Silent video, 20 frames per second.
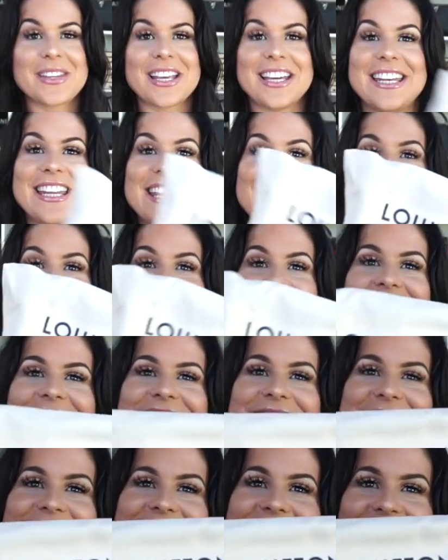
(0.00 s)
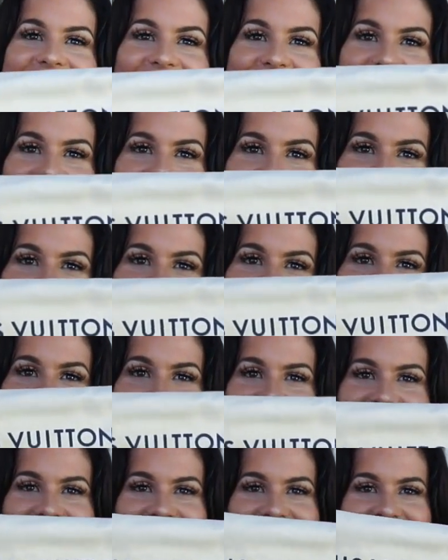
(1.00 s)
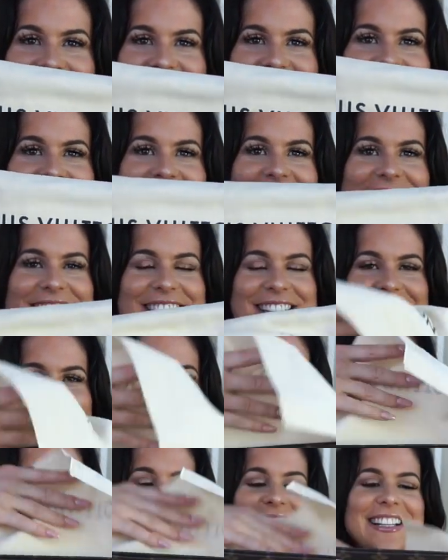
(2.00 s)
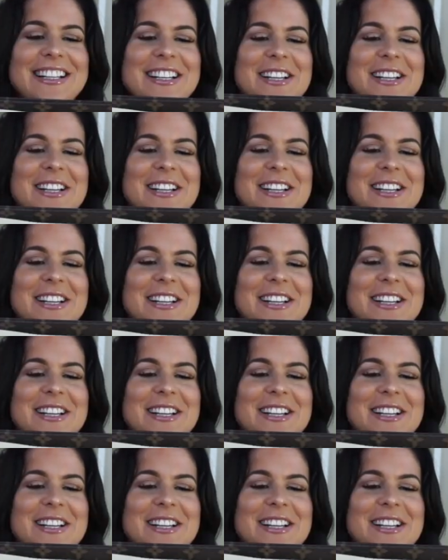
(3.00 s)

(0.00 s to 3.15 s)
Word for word: And here is the dust bag. I'm sure you can tell.